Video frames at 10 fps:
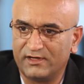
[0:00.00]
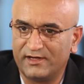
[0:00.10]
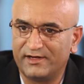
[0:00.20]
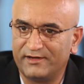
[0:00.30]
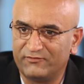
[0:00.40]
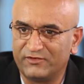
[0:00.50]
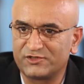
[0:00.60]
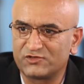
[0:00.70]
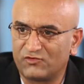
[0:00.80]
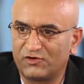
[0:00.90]
And
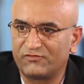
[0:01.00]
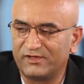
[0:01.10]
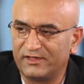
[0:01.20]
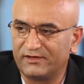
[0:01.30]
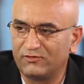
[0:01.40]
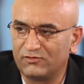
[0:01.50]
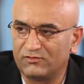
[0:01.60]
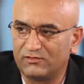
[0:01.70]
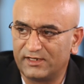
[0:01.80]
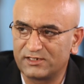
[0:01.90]
which is what will then,
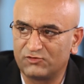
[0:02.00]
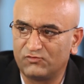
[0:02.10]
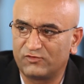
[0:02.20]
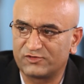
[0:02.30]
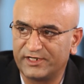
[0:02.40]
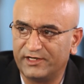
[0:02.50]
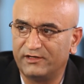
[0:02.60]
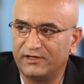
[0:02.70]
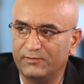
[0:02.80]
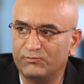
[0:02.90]
as Anup was
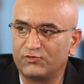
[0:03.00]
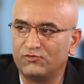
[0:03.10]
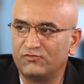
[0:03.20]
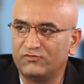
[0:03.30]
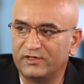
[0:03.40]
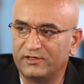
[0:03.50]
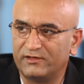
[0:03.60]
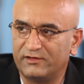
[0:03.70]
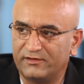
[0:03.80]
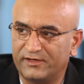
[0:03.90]
saying, improve
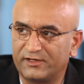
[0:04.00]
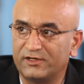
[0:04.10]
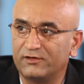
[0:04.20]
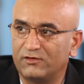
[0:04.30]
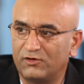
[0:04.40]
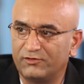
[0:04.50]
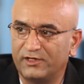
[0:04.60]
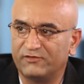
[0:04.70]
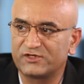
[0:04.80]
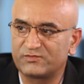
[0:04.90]
the return on
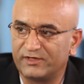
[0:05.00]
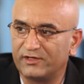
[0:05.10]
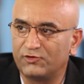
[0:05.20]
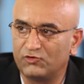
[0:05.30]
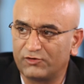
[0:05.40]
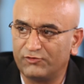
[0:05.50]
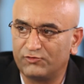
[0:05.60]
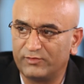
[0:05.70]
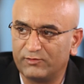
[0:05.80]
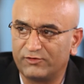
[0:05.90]
the investment that you are
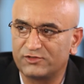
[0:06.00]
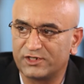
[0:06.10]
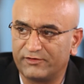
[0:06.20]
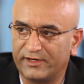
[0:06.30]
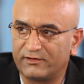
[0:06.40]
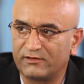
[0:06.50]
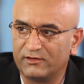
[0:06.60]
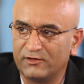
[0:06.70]
going to be able to generate